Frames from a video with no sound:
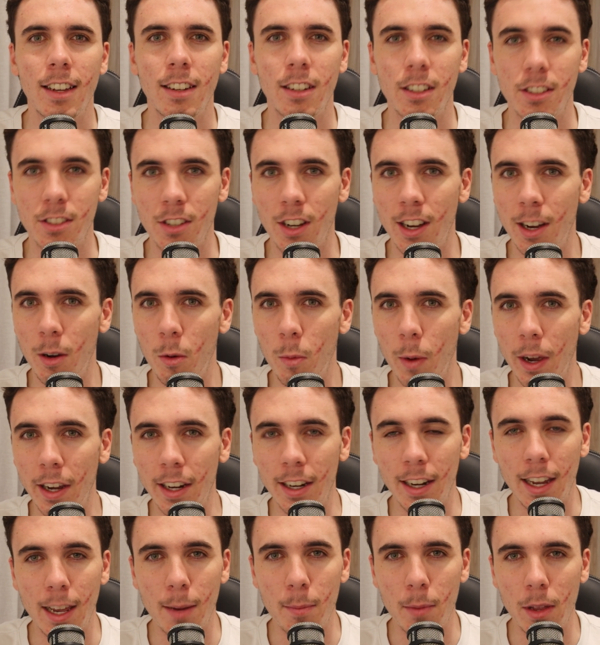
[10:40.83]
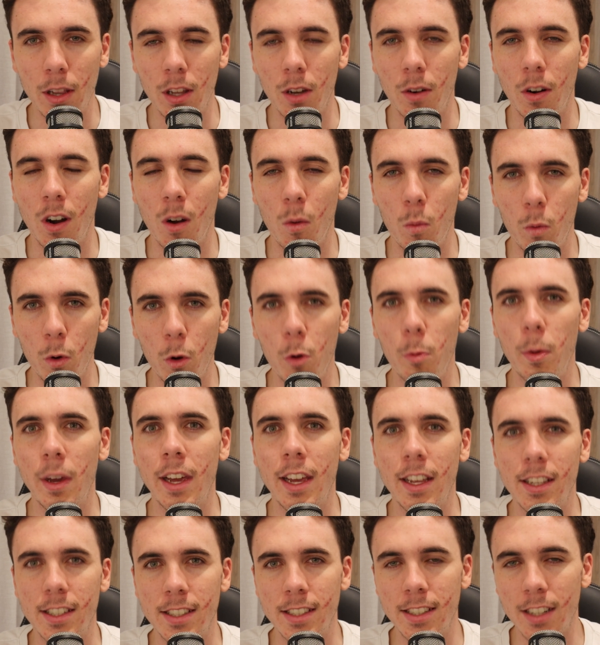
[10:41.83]
Nasiah Wanganeen-Miller will be
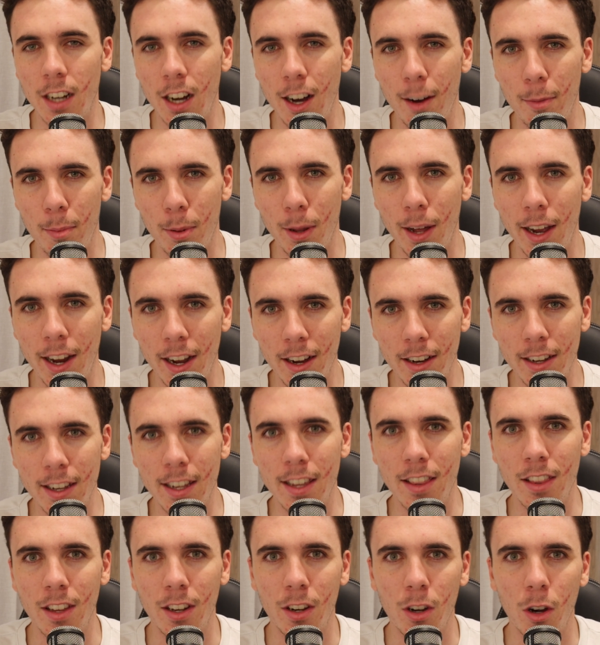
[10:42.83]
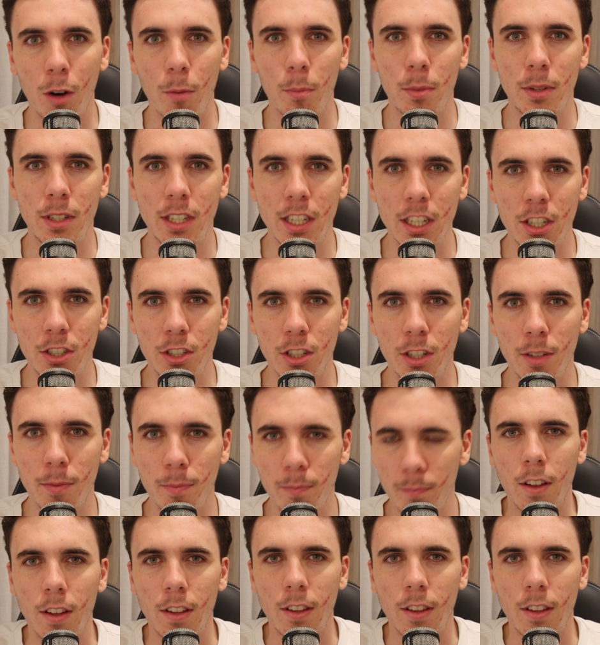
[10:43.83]
a star player in the competition.